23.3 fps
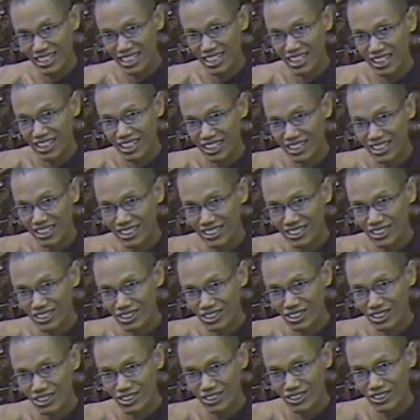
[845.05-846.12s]
Uh,
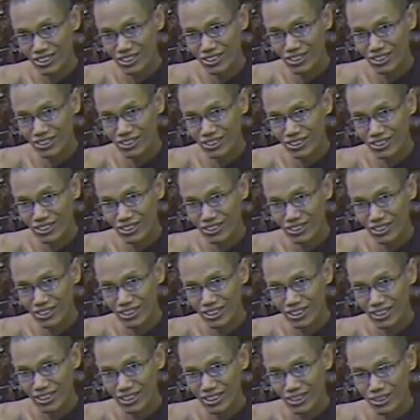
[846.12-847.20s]
so
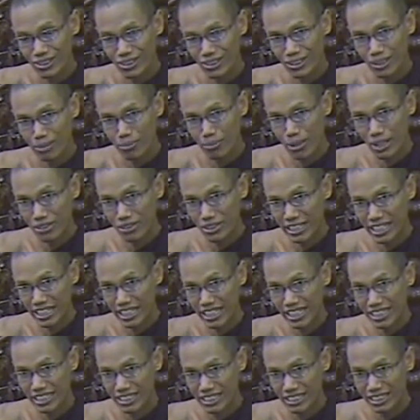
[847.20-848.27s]
on the
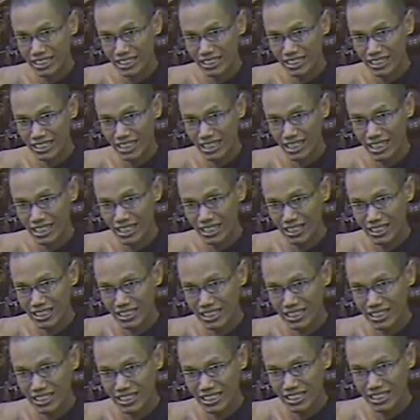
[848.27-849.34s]
mountain, uh,
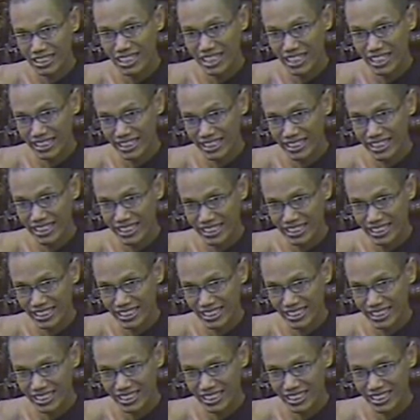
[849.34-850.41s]
snake,
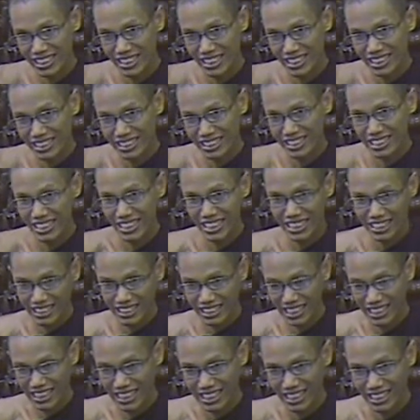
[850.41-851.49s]
uh,
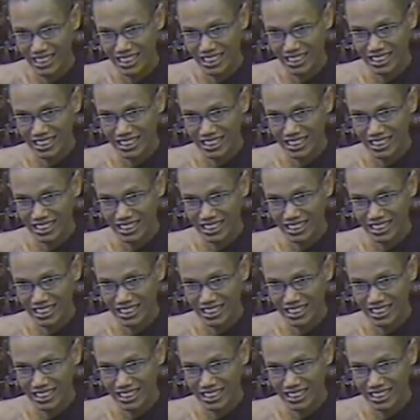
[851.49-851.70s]
snake uh,